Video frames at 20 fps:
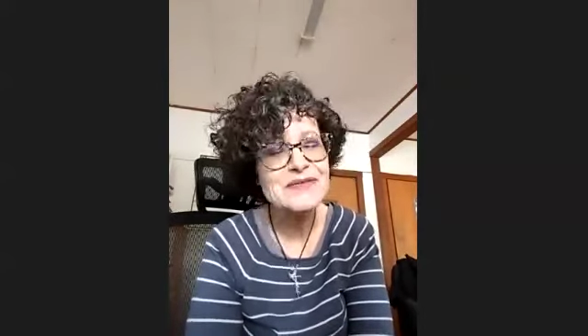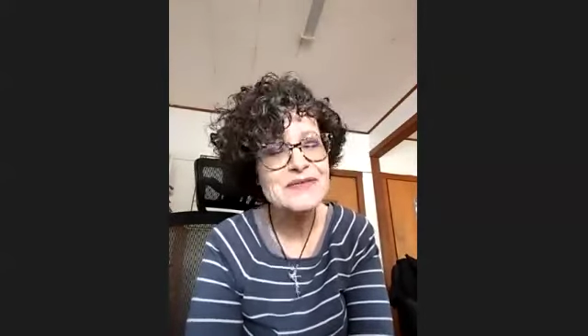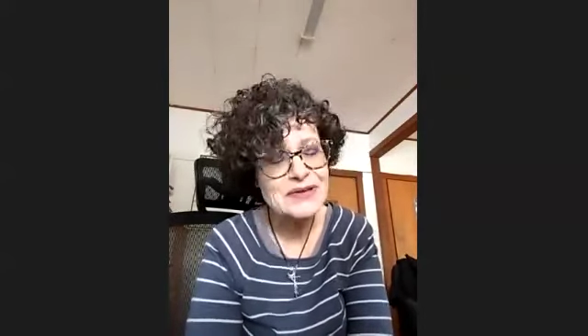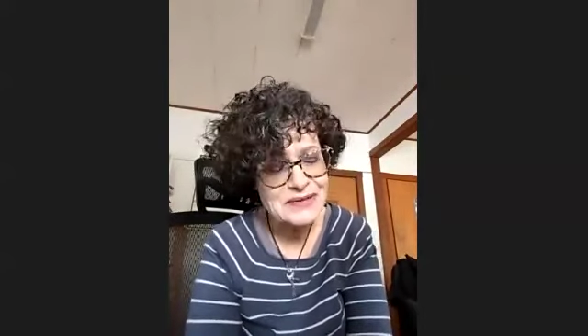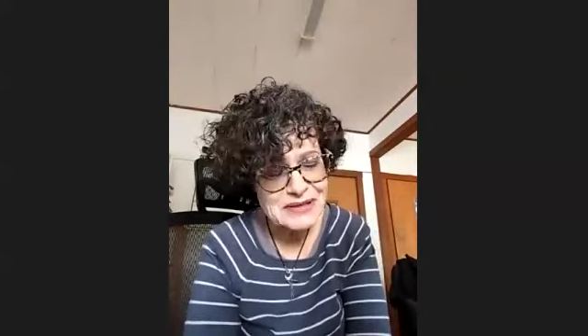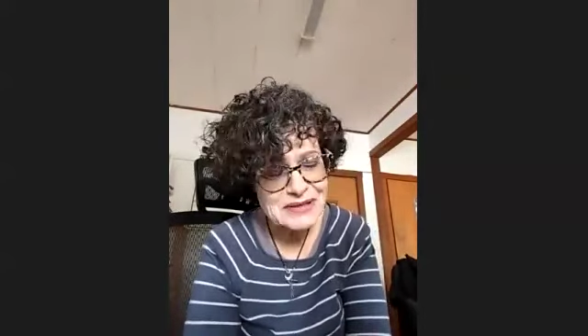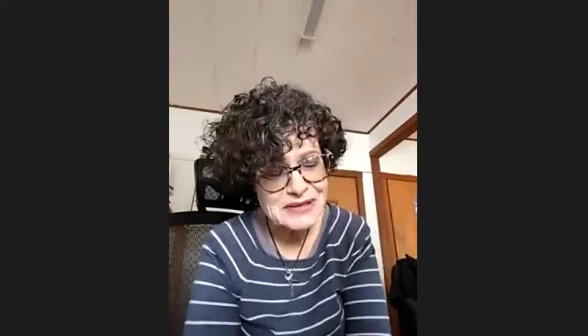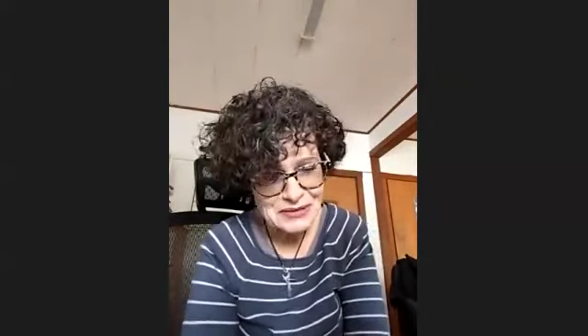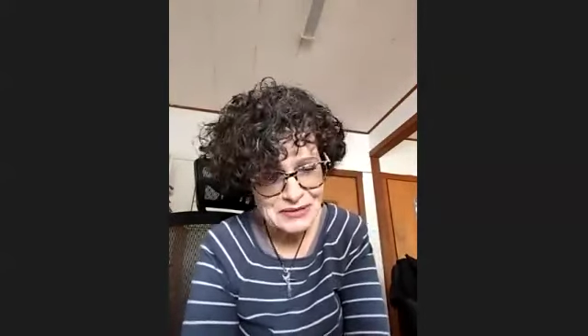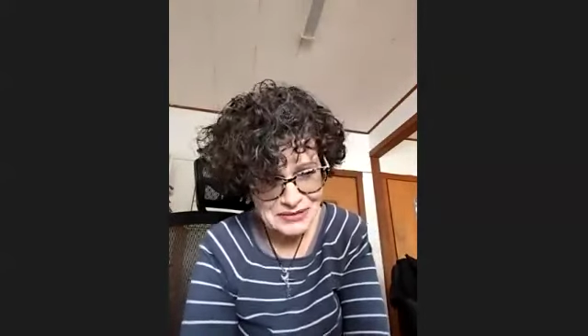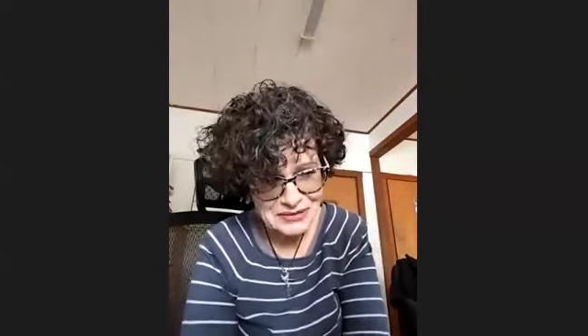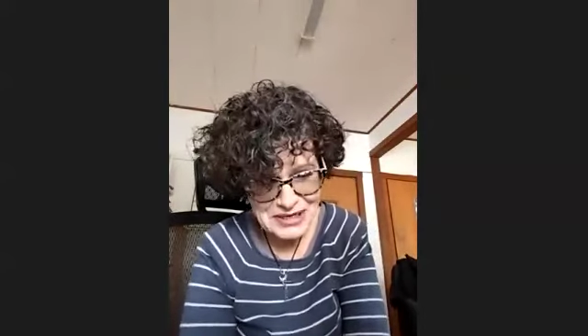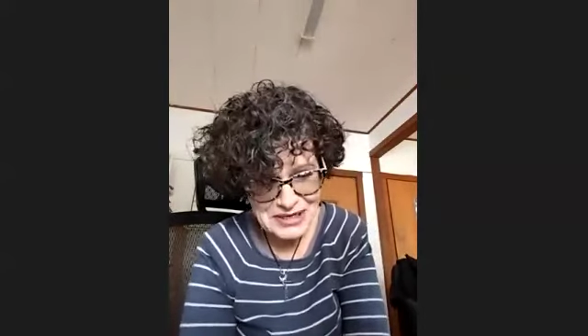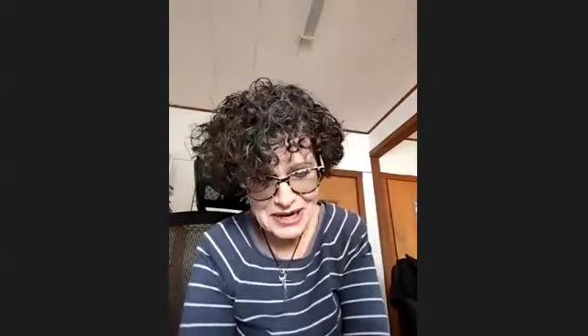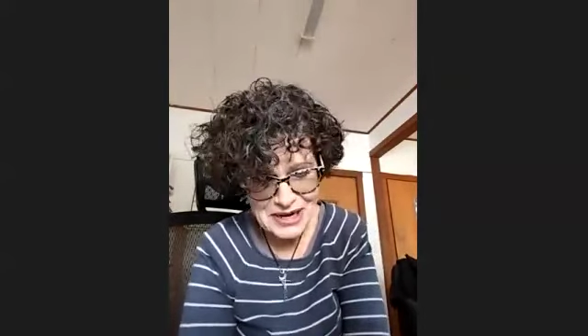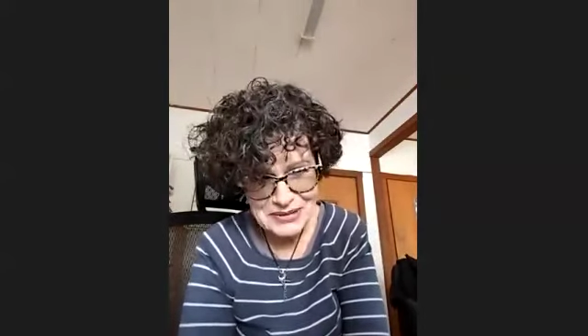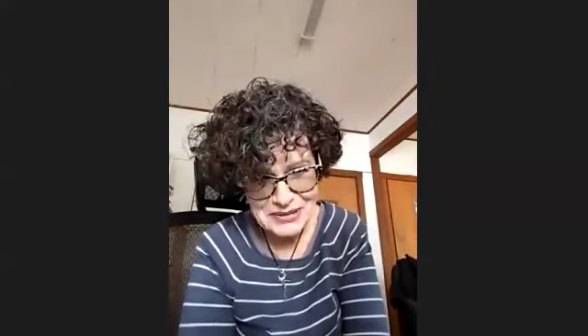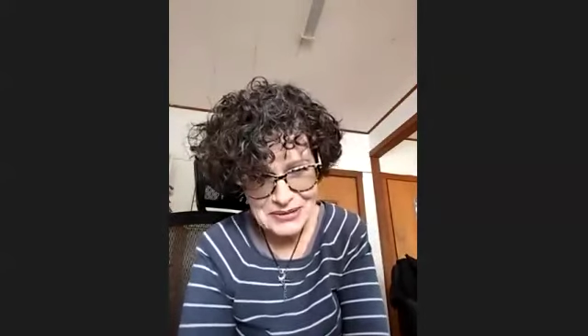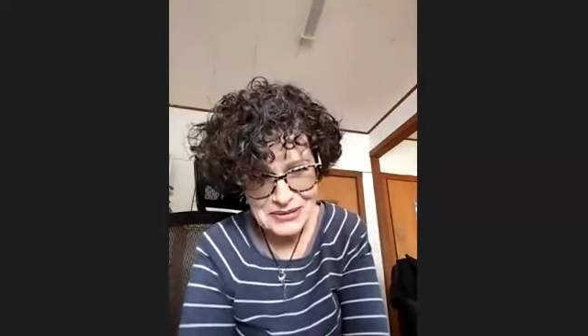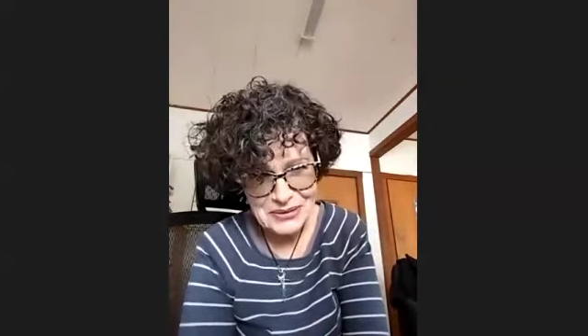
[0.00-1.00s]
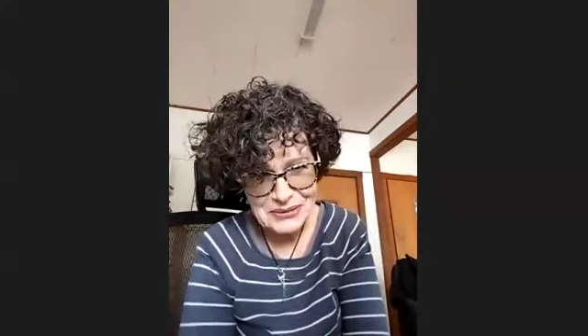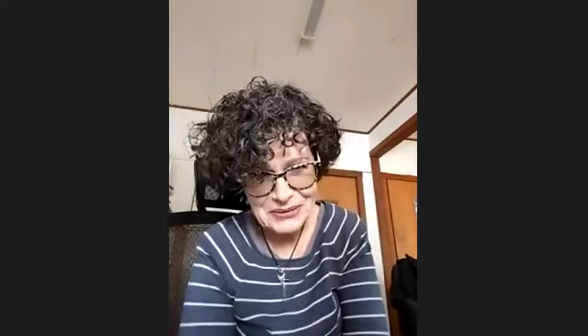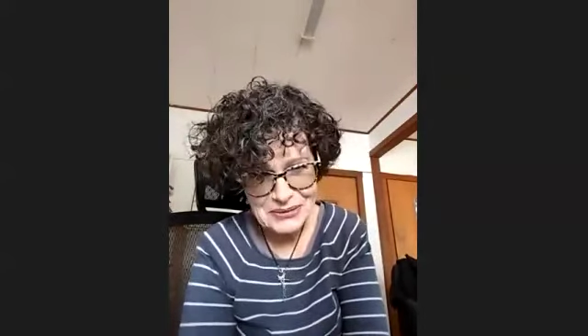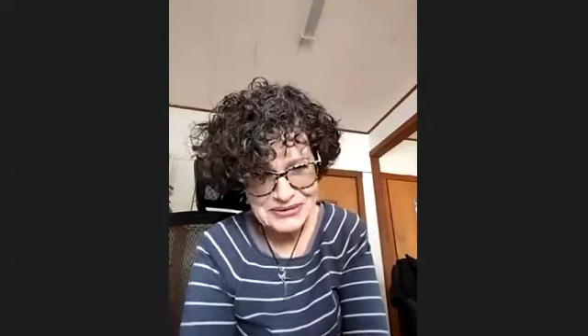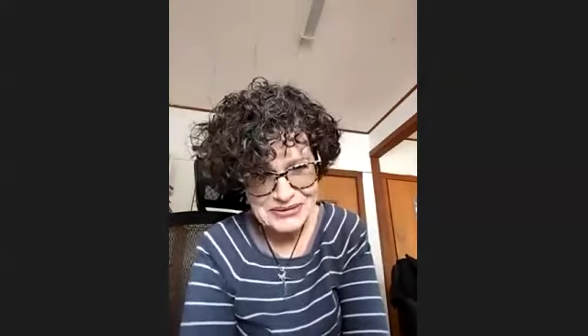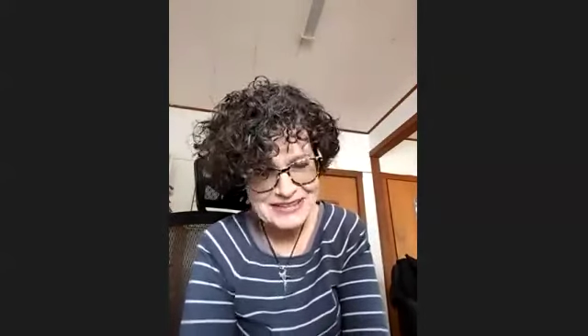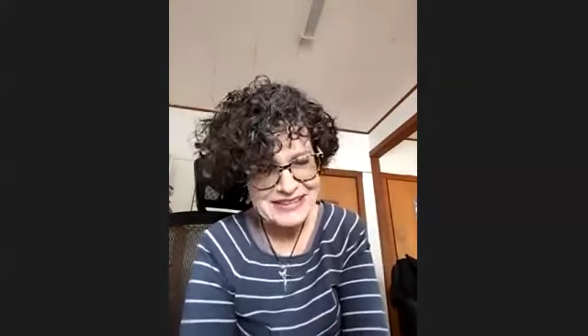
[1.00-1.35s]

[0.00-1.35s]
very long time ago.